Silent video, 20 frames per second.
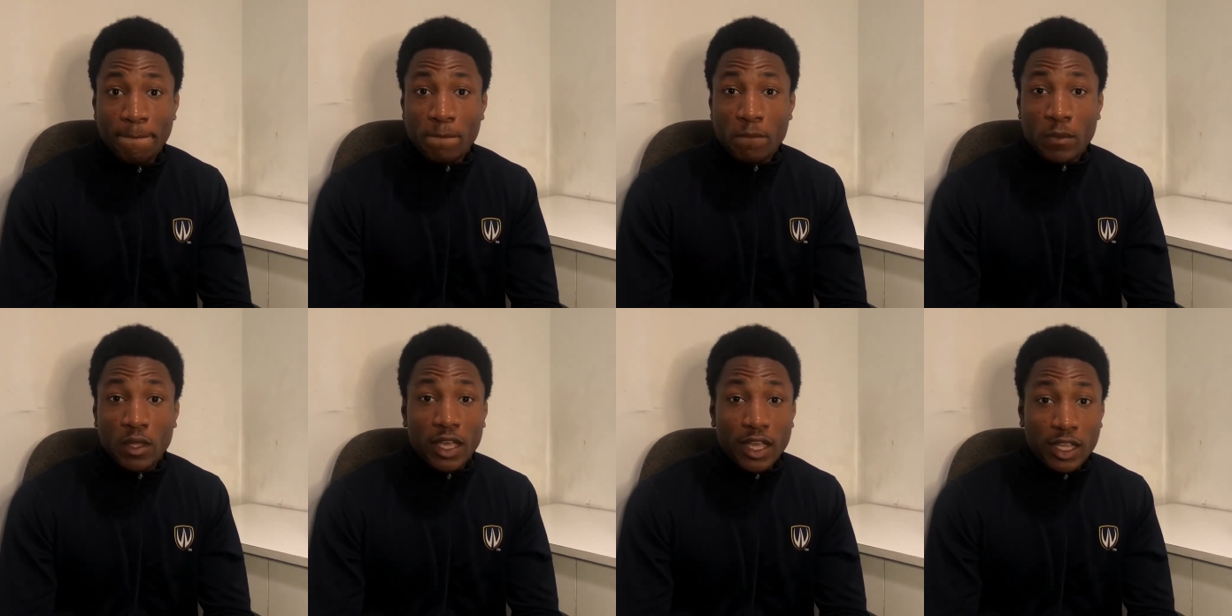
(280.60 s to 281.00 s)

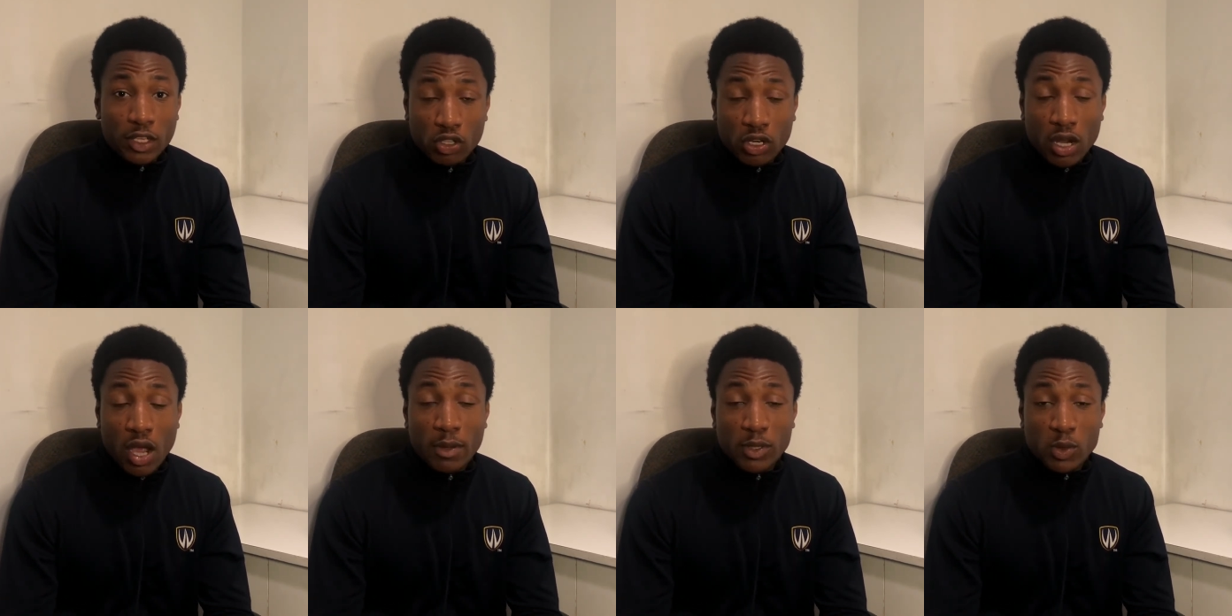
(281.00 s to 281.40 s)

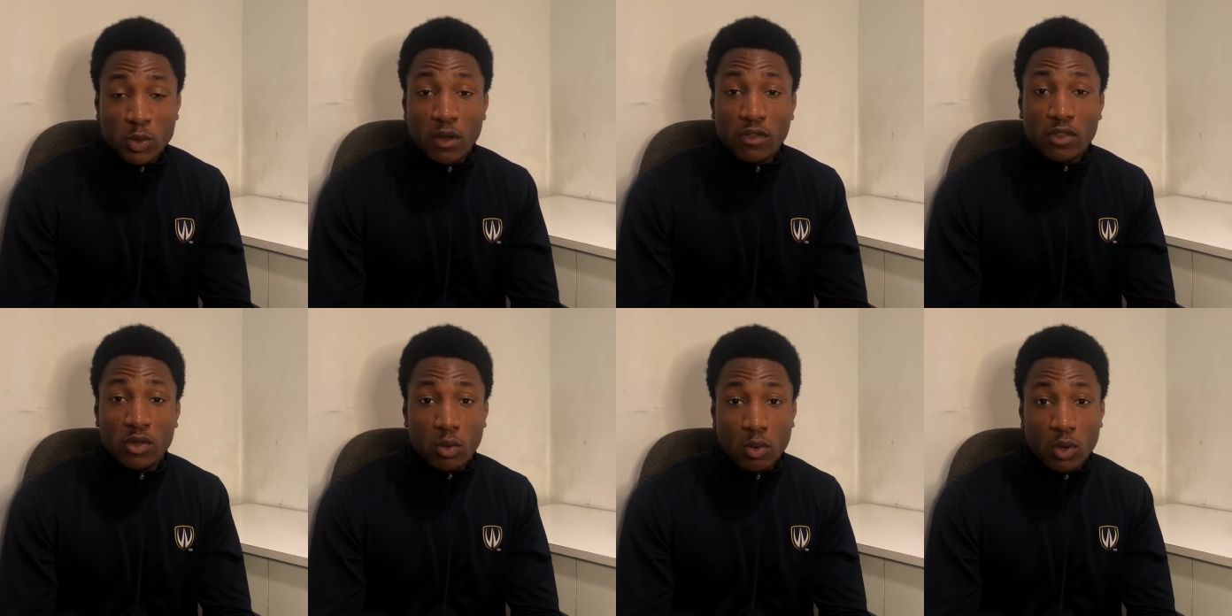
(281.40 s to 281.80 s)
Instagram is one
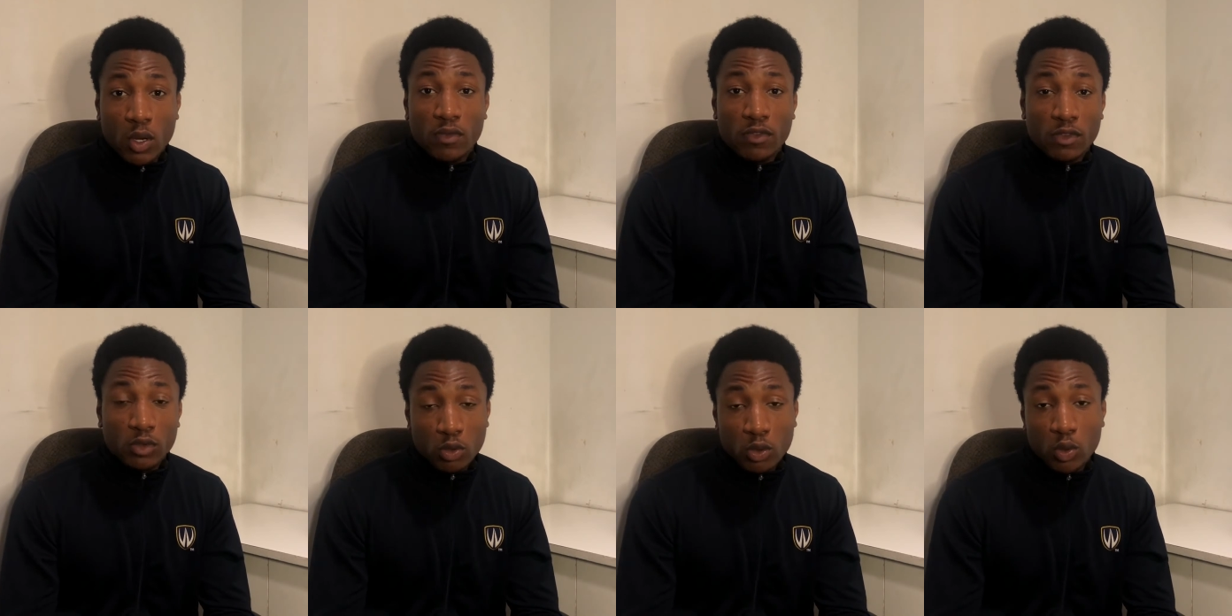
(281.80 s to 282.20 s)
of the
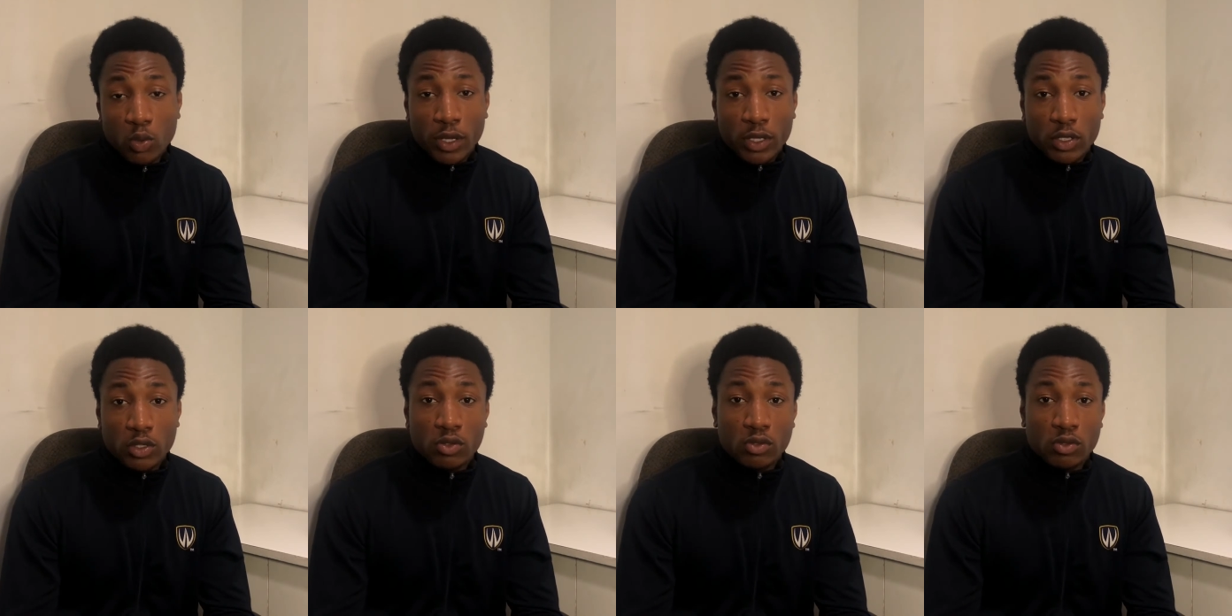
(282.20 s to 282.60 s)
good
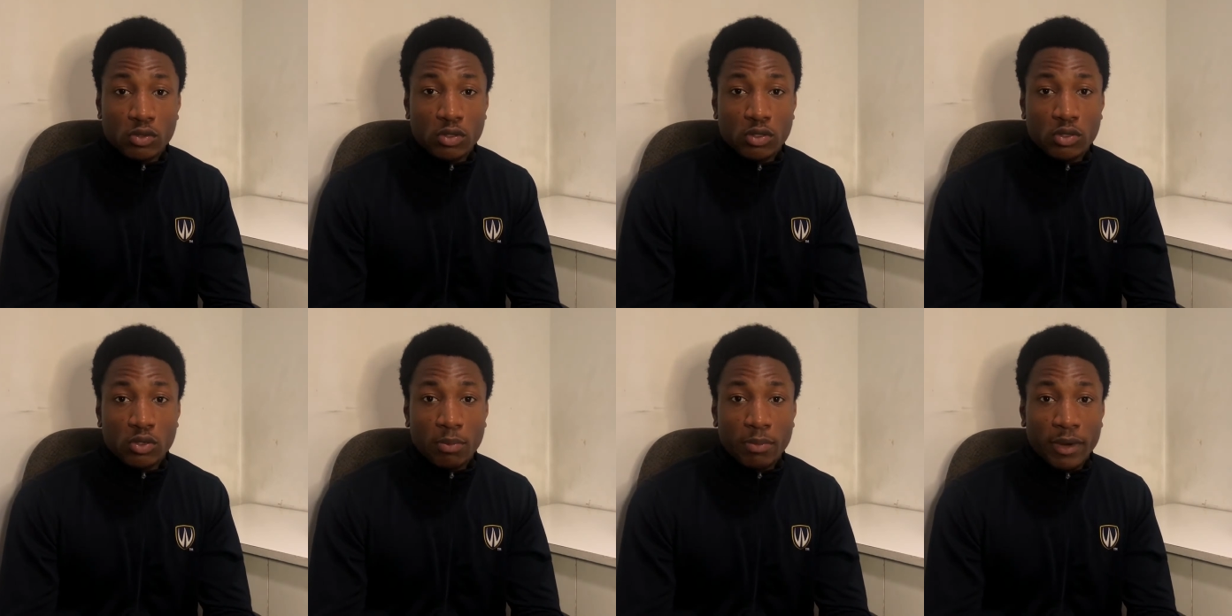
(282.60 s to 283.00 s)
ways to
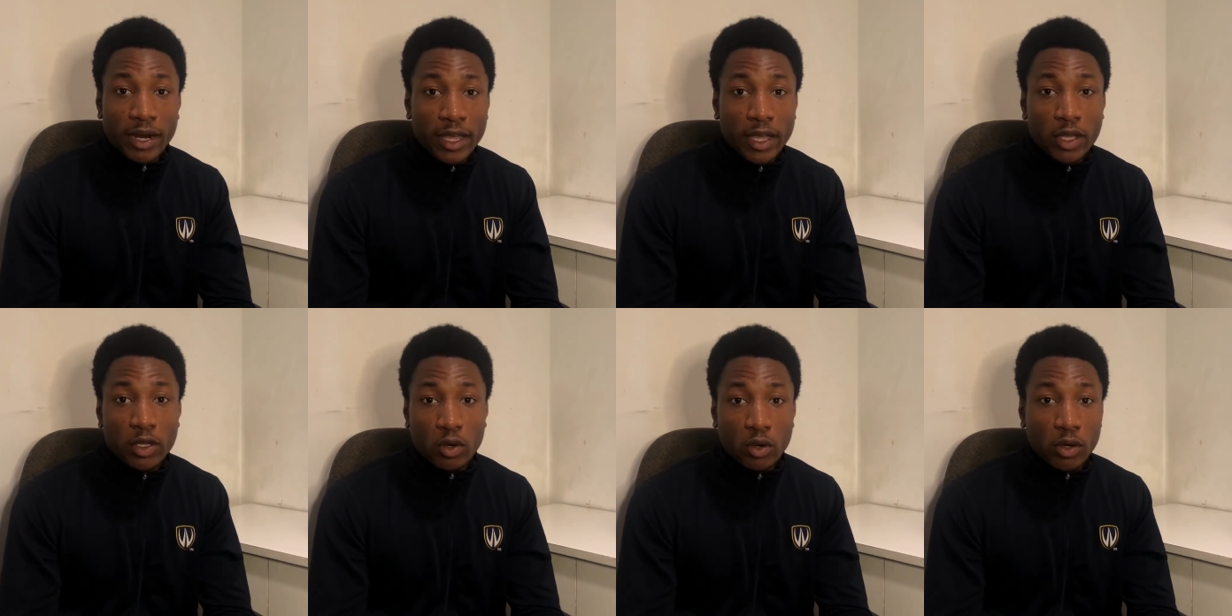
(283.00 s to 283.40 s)
market
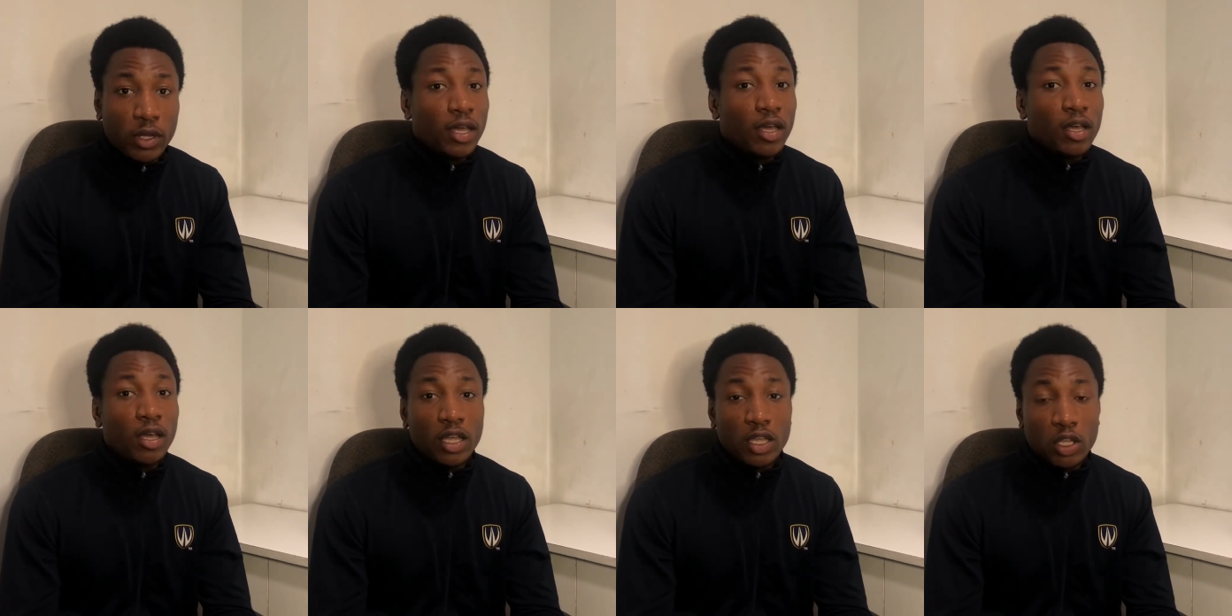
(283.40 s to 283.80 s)
your
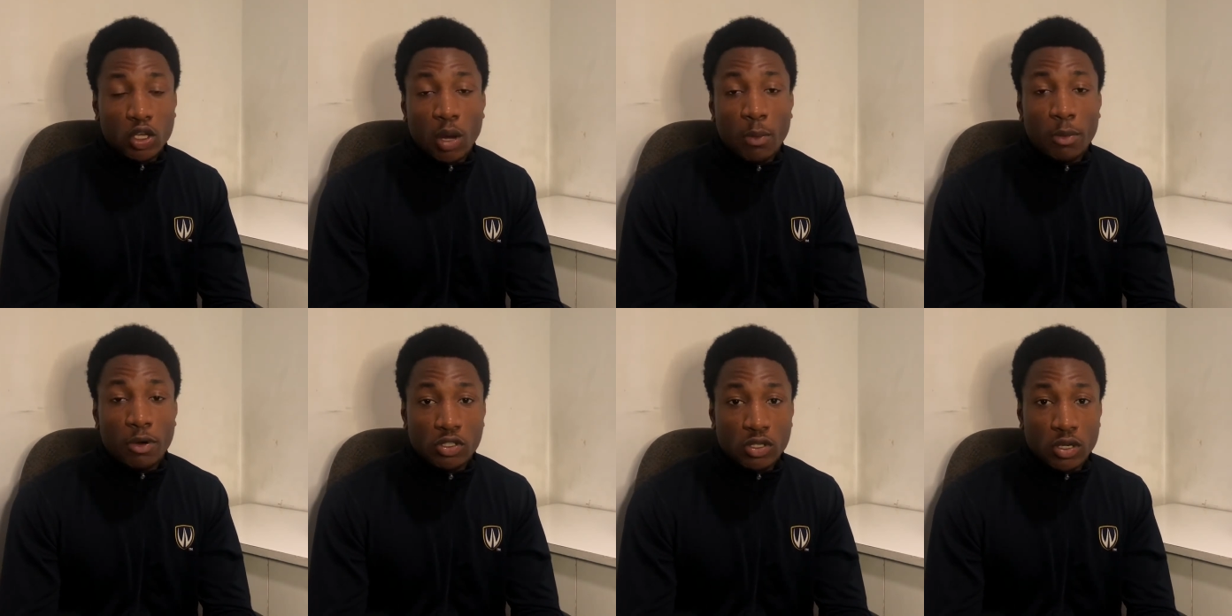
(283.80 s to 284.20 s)

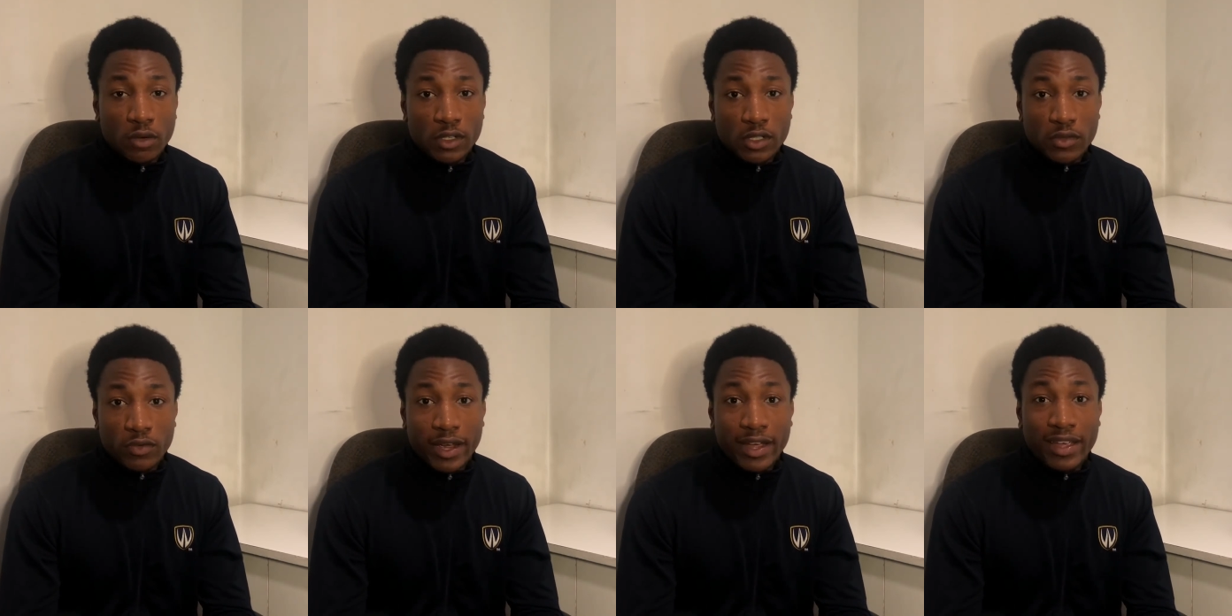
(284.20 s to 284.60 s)
e-commerce service,
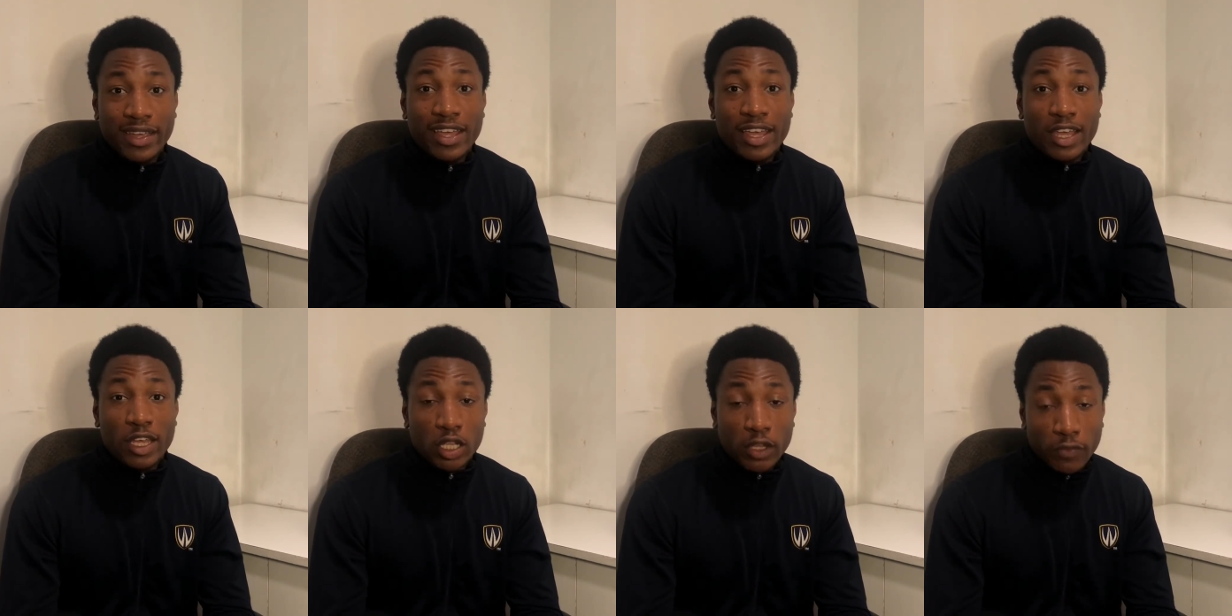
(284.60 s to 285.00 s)
right?
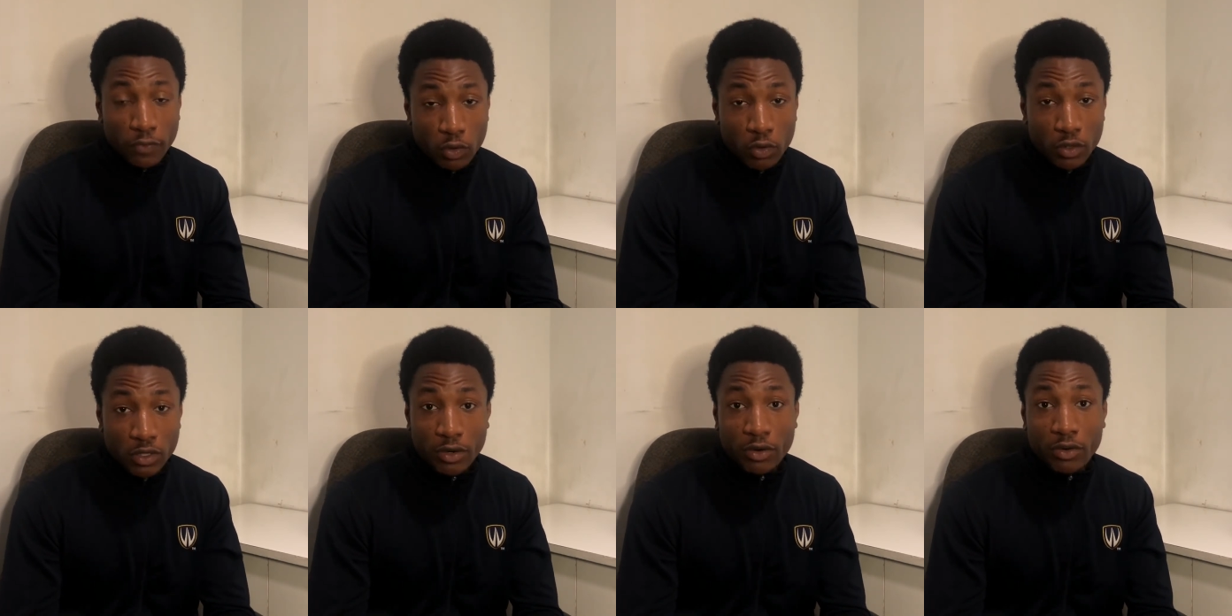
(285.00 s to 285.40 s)
If you
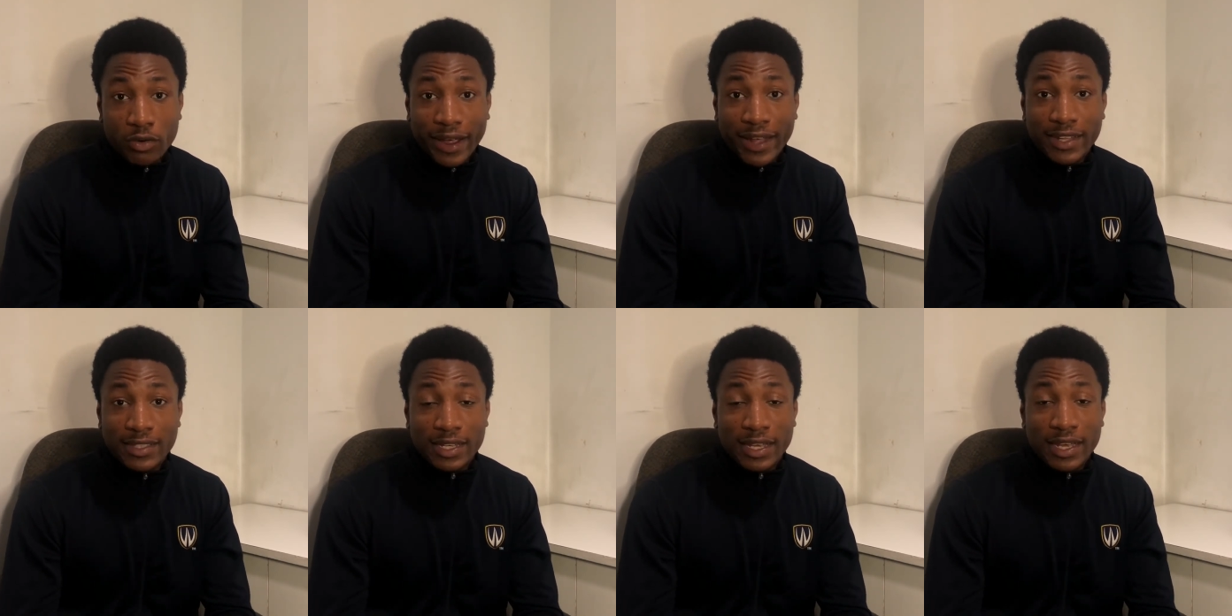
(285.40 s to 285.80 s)
use it right.